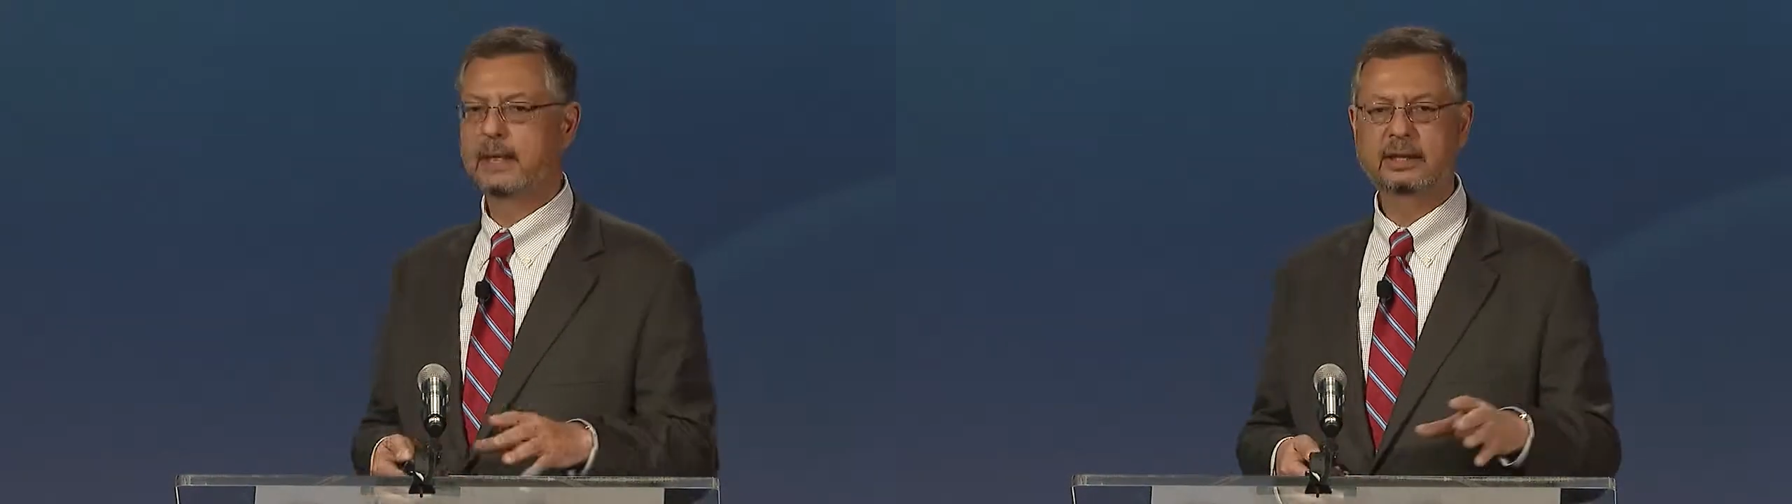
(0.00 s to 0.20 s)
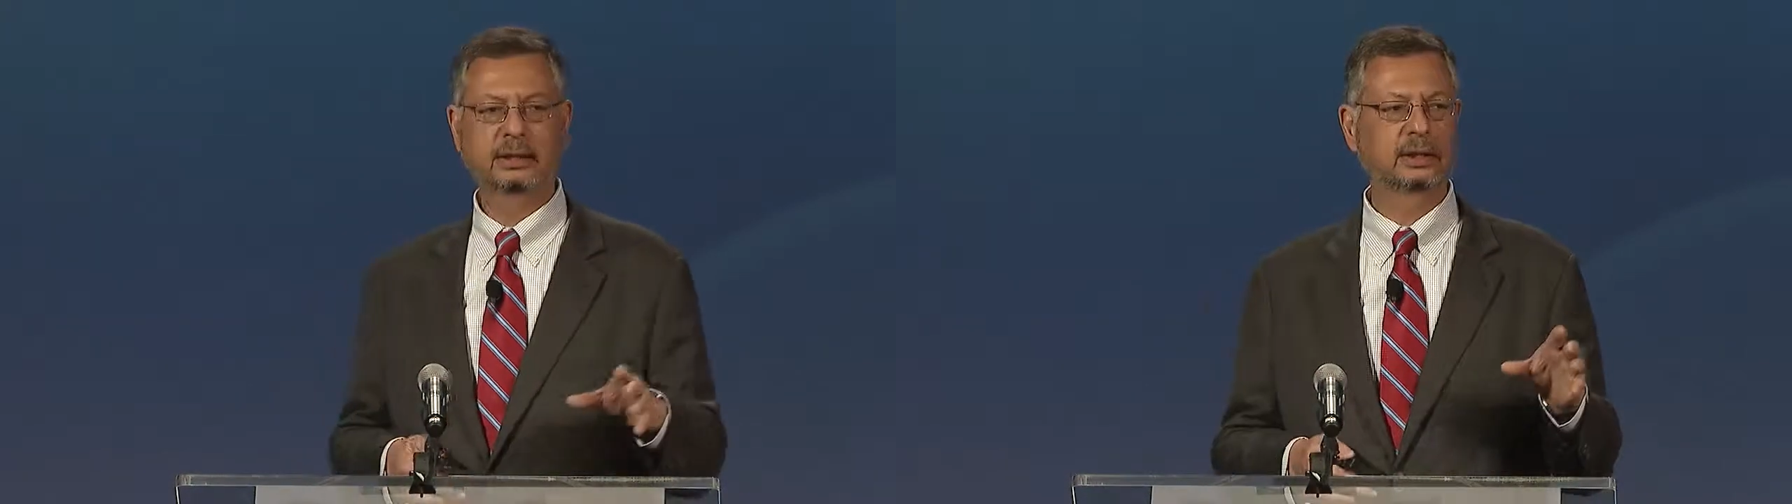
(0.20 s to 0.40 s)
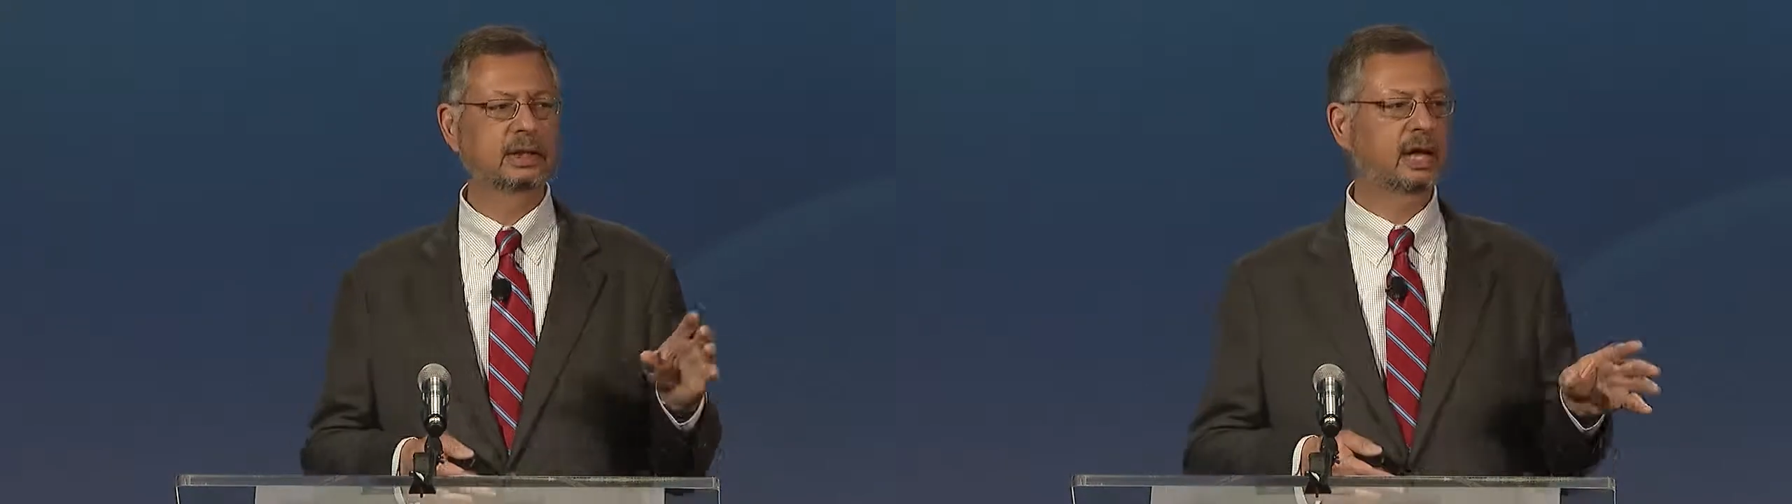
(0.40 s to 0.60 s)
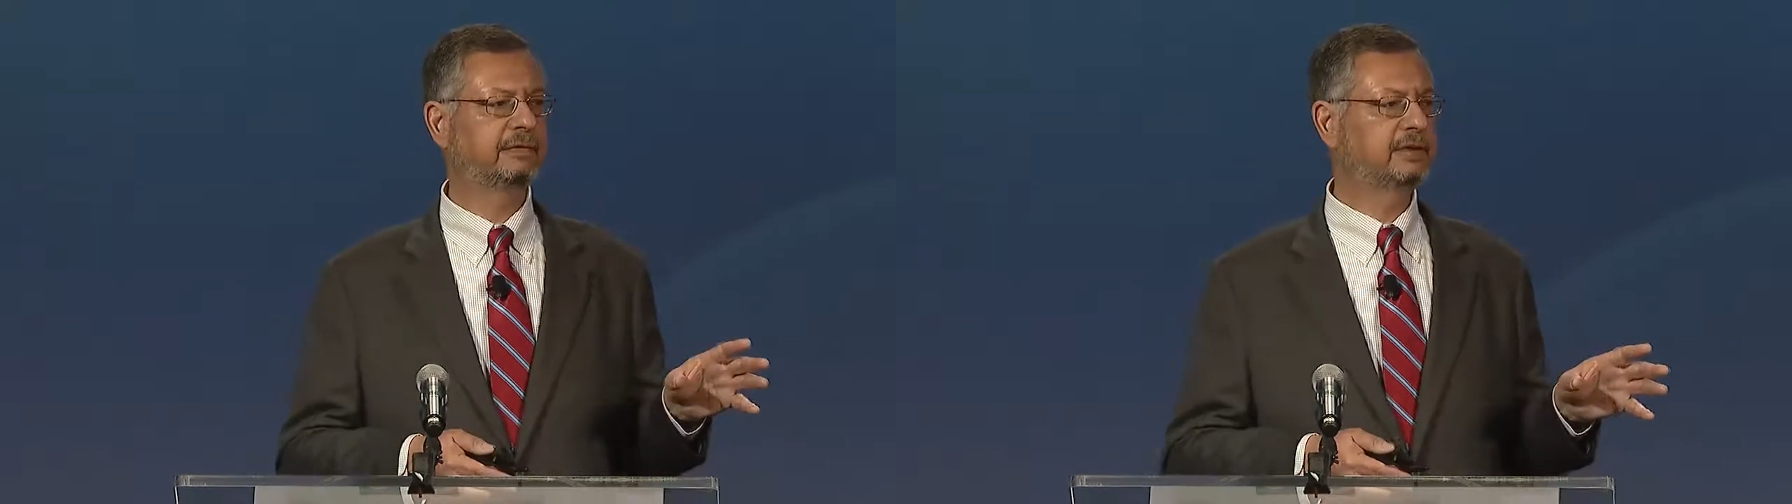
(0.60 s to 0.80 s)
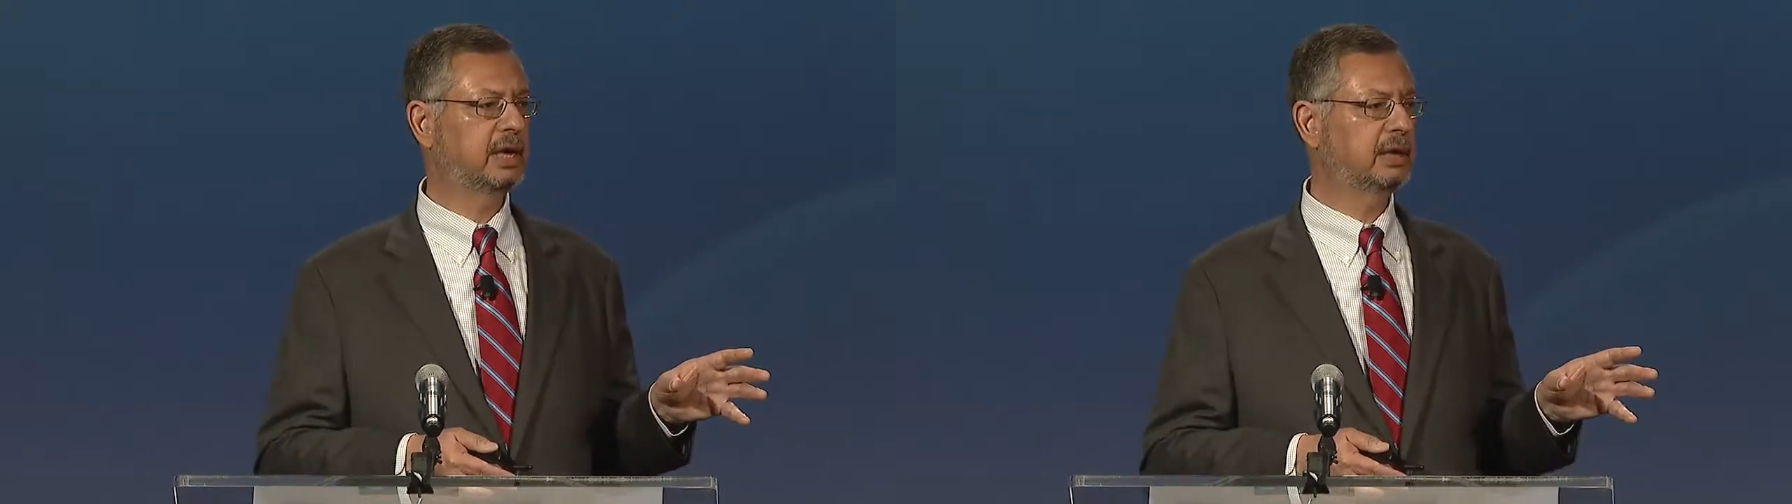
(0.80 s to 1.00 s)
that the
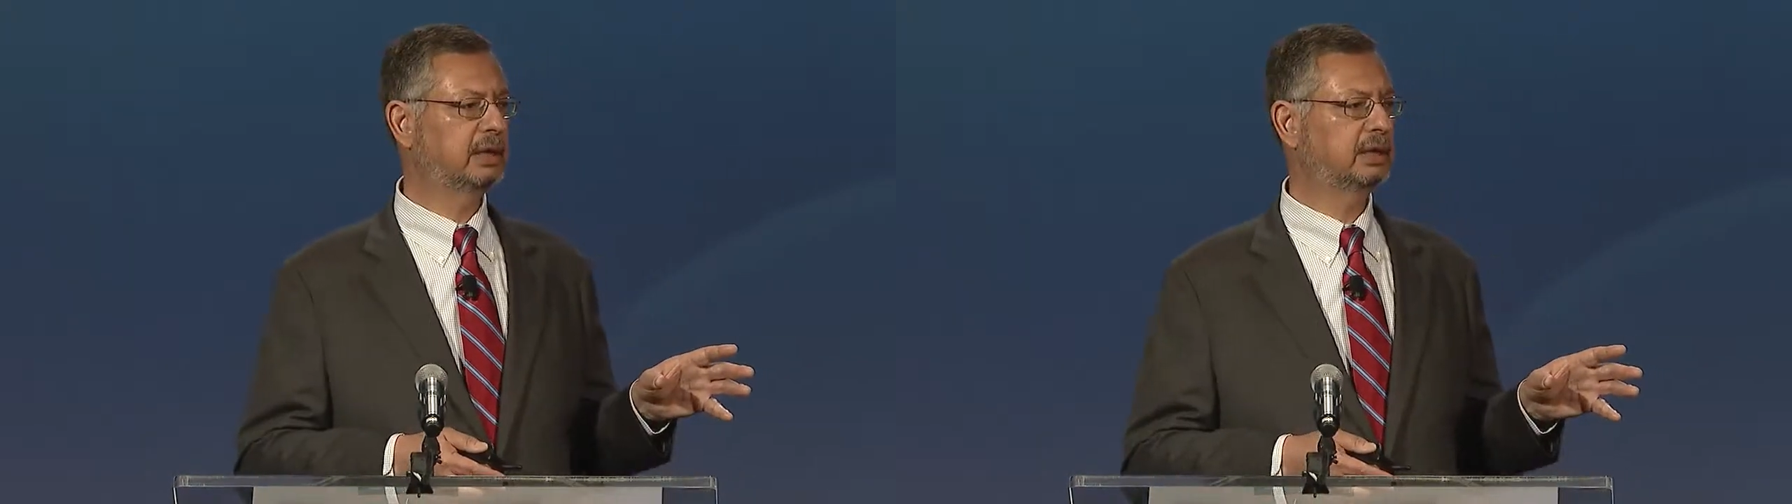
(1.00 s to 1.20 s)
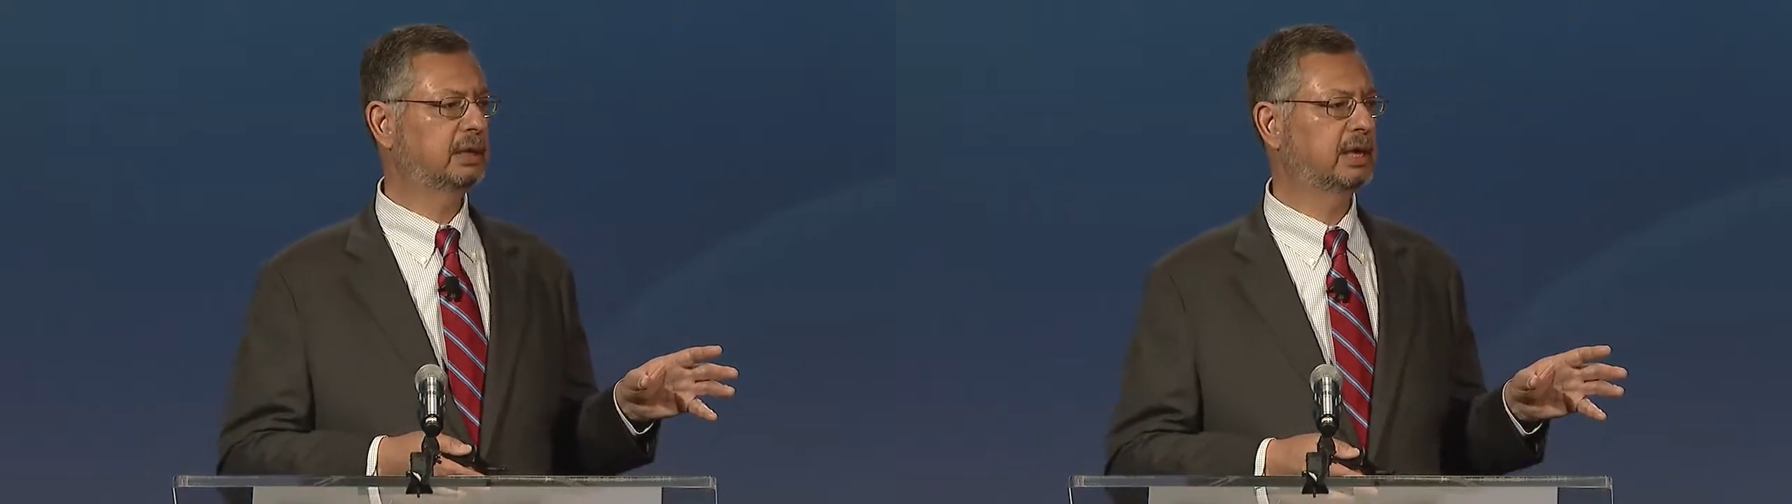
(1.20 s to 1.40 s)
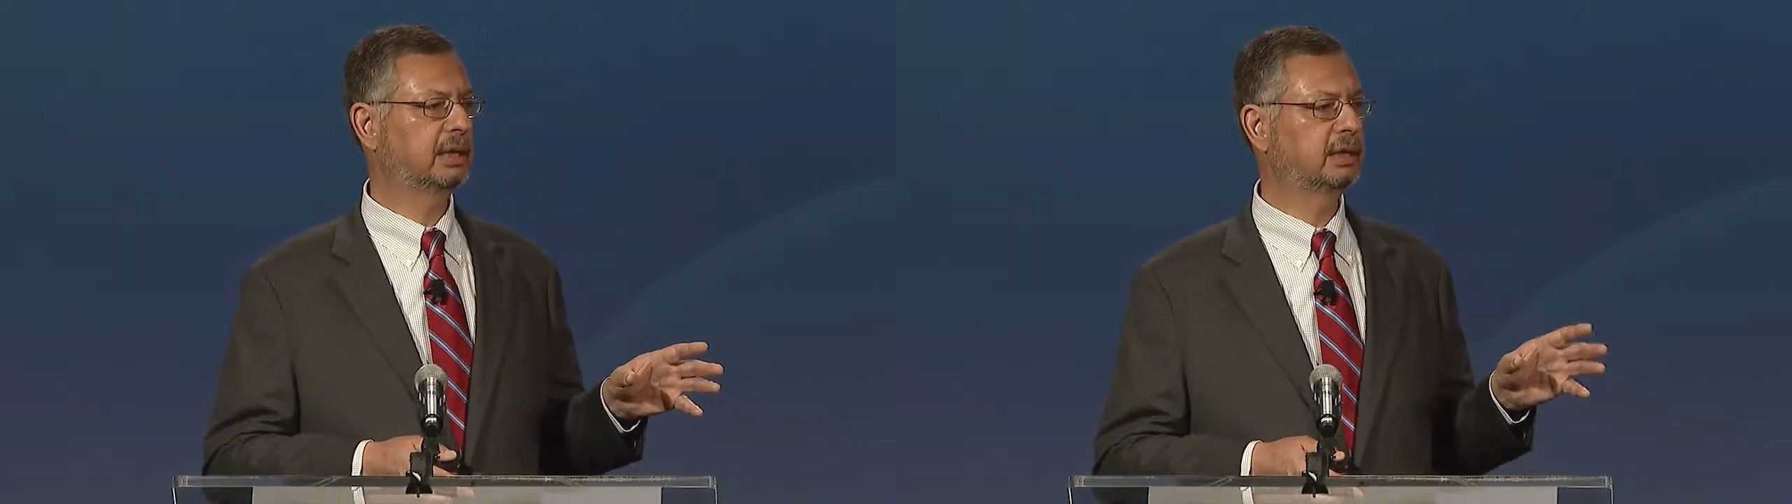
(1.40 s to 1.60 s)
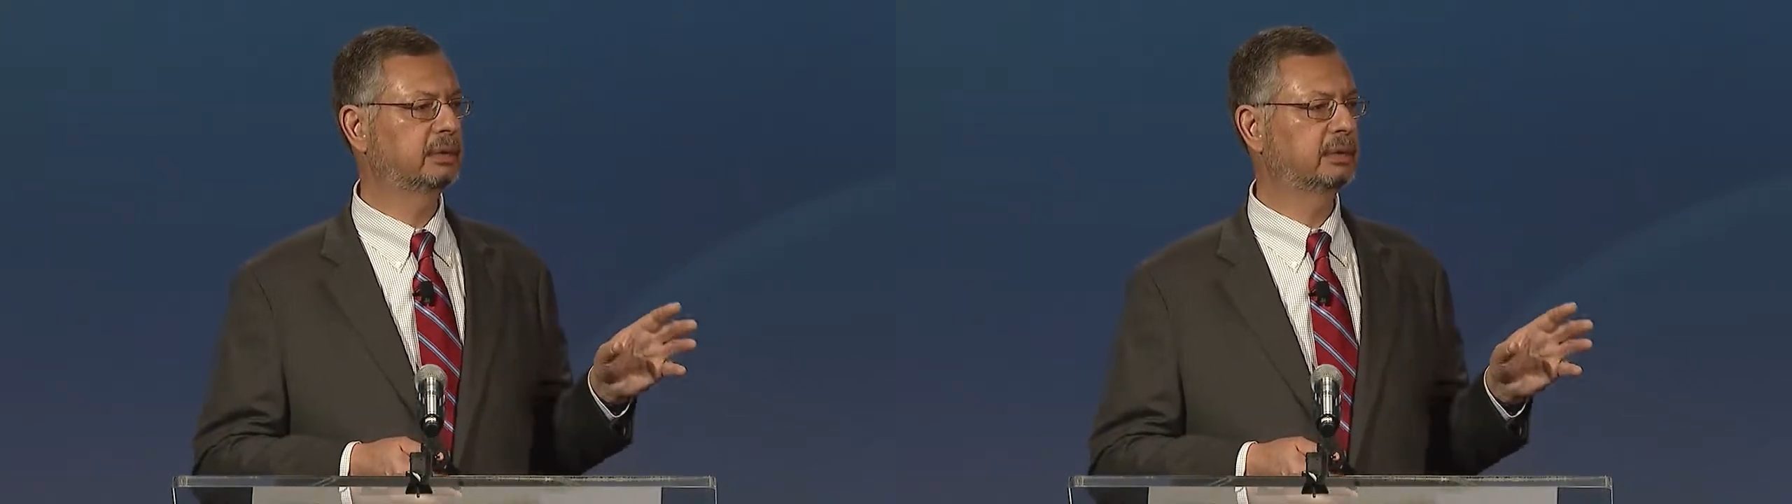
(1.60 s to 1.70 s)
life tenant can